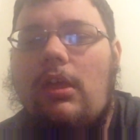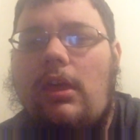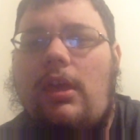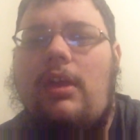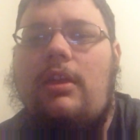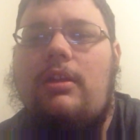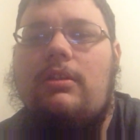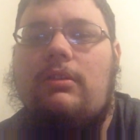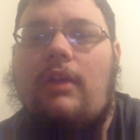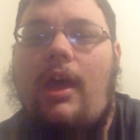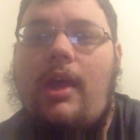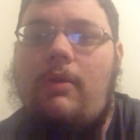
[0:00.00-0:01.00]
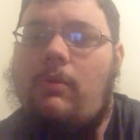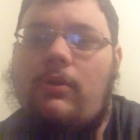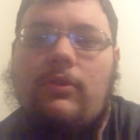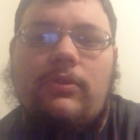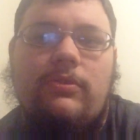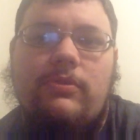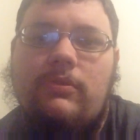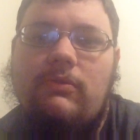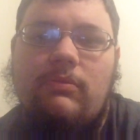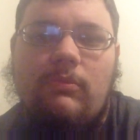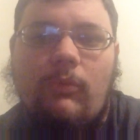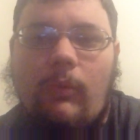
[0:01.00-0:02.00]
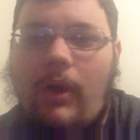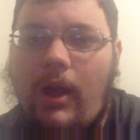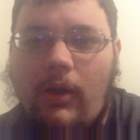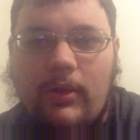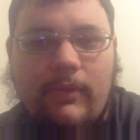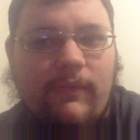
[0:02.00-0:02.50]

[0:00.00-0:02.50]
And I was, wow,